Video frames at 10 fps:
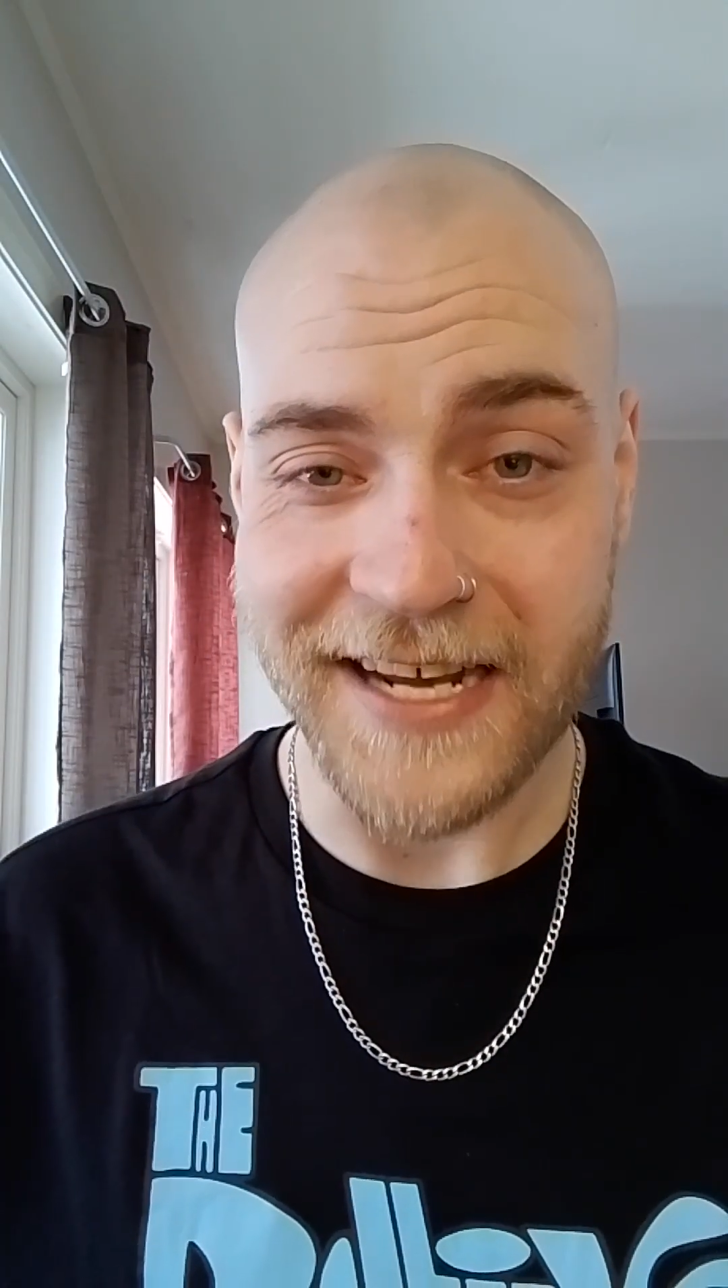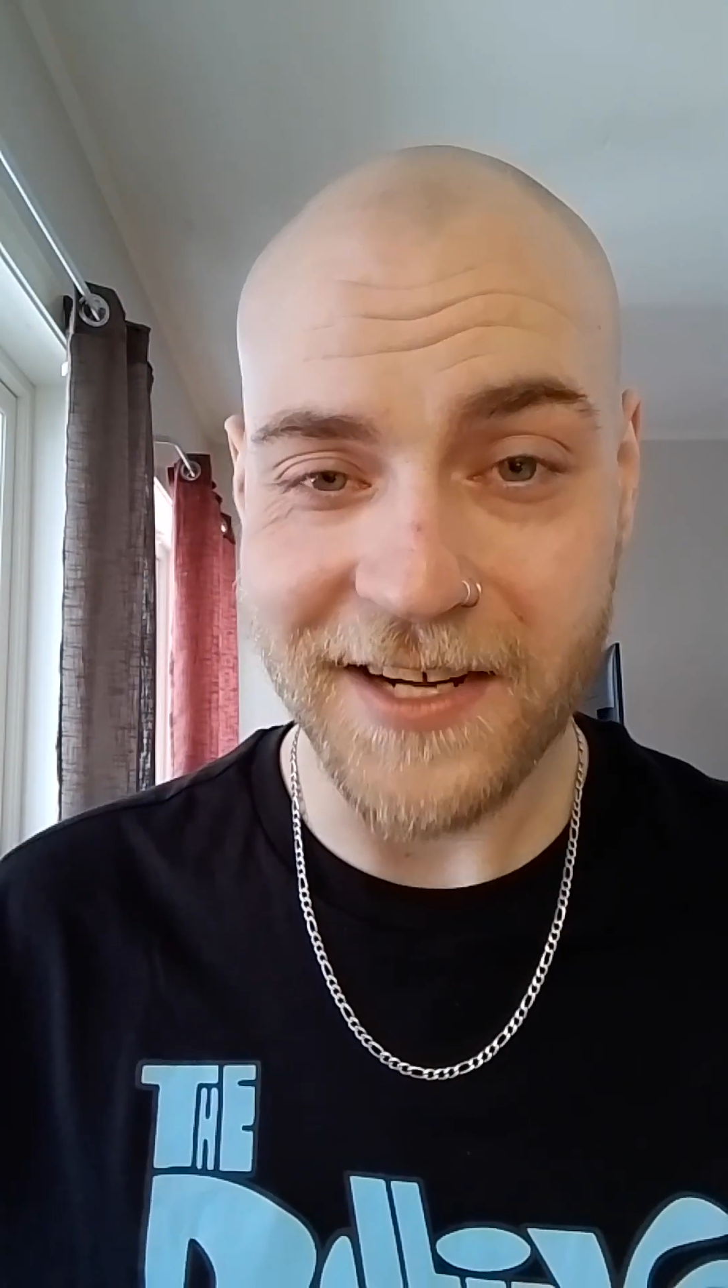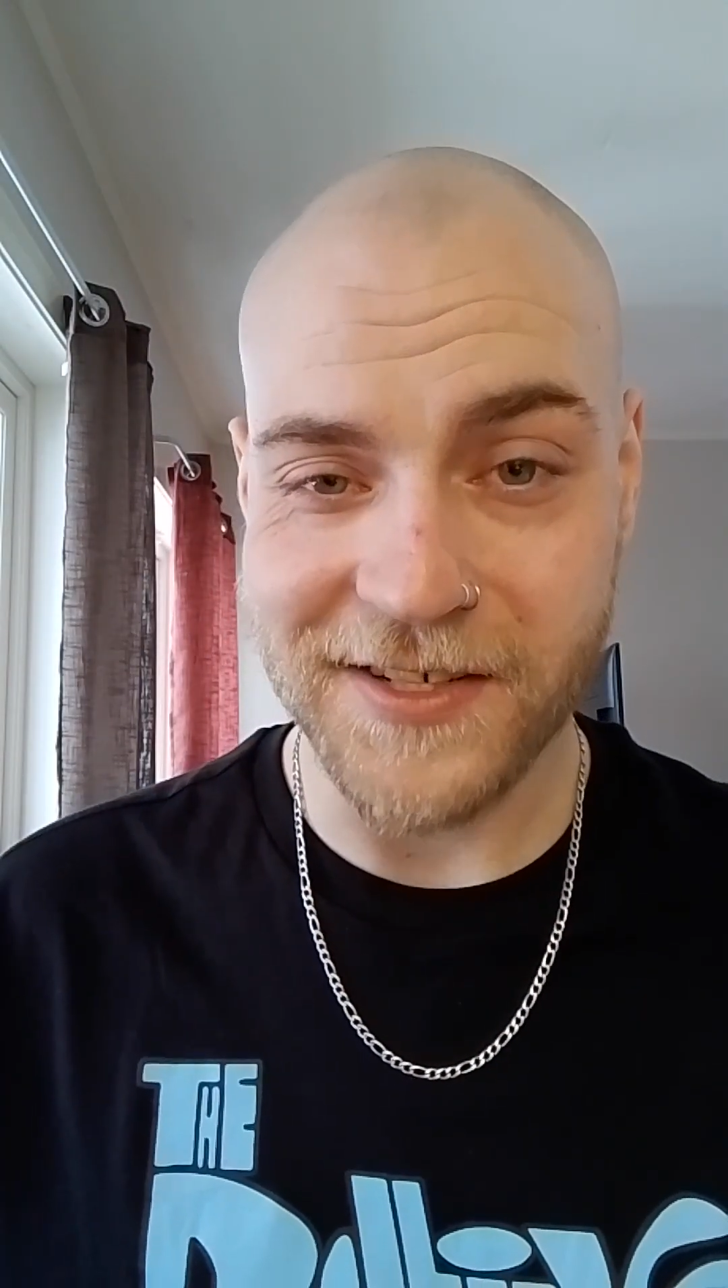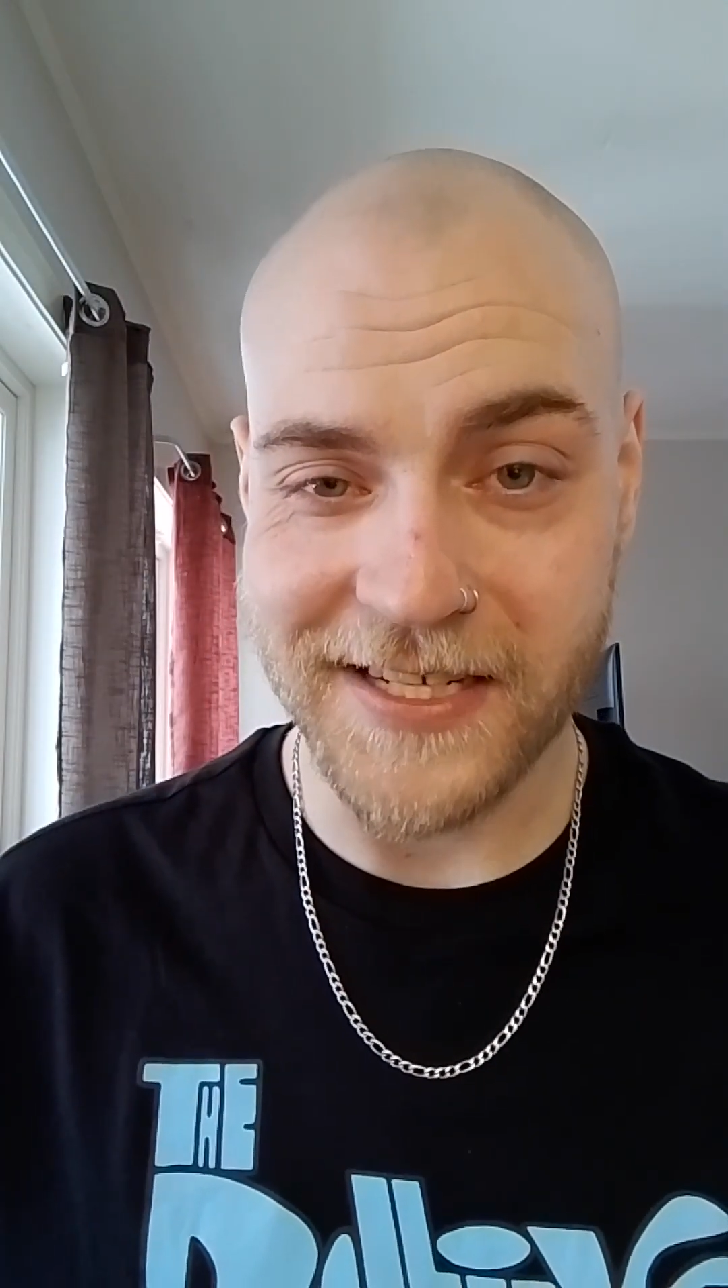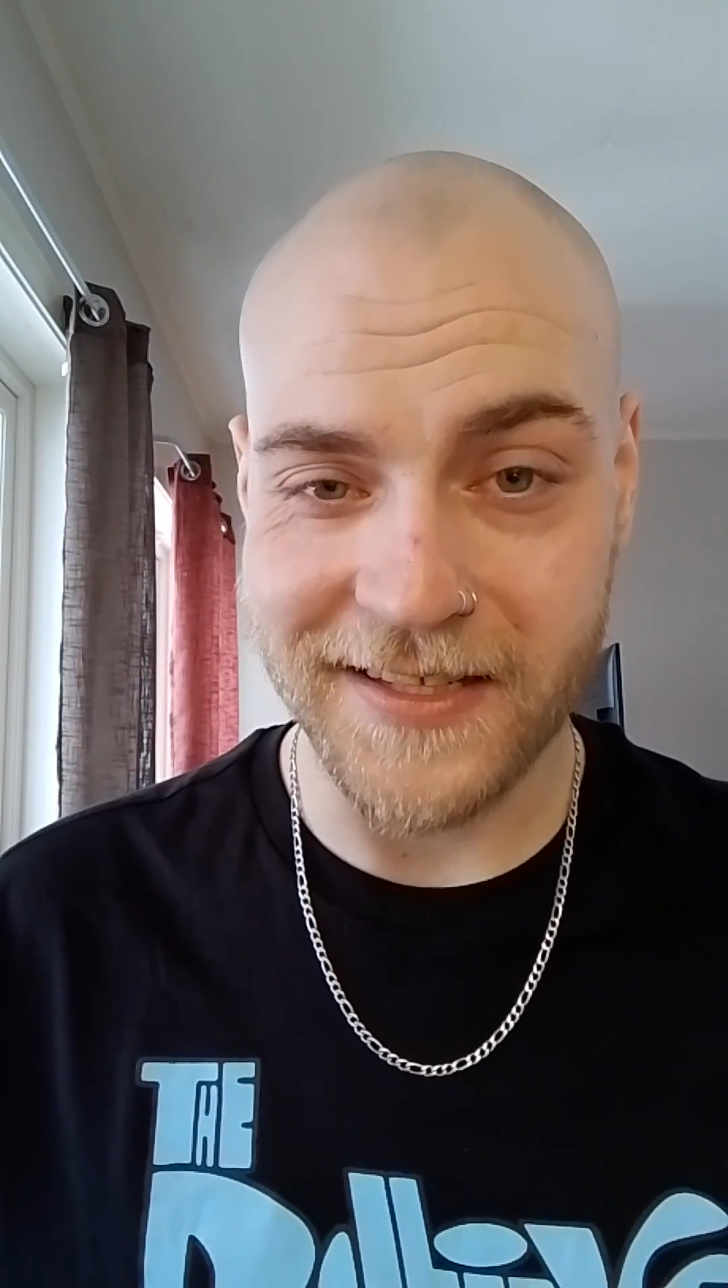
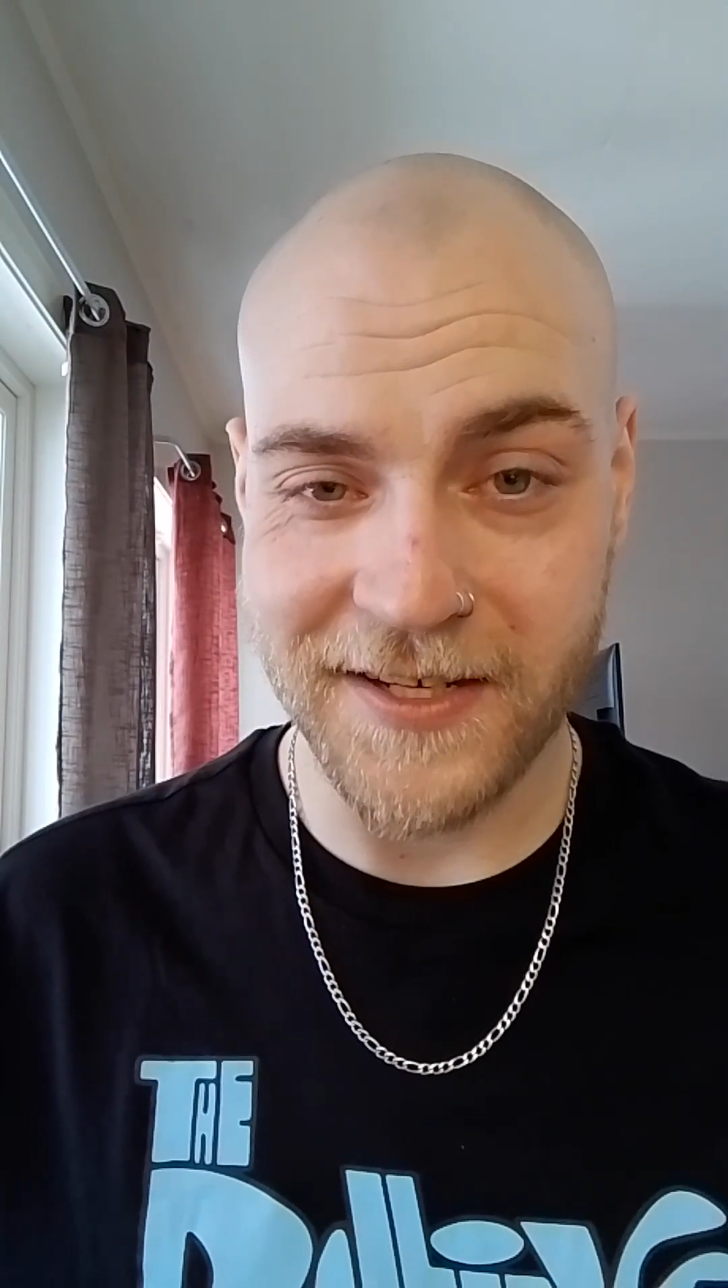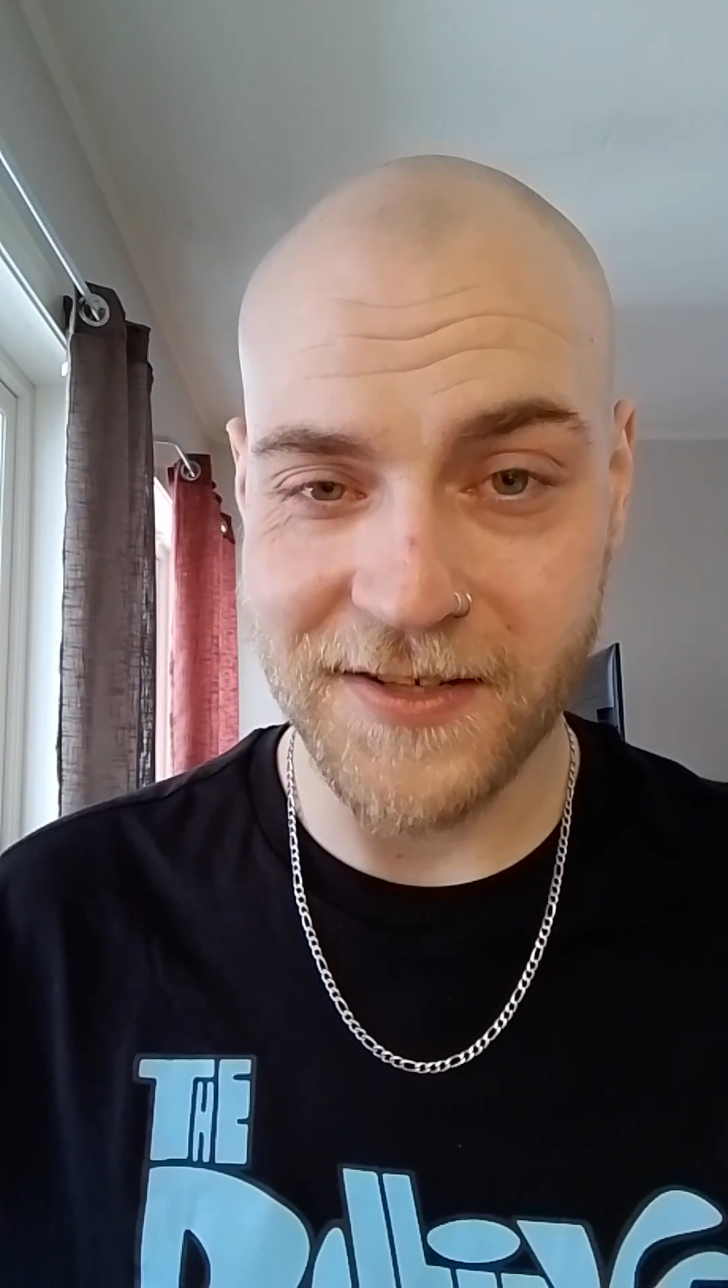daggers at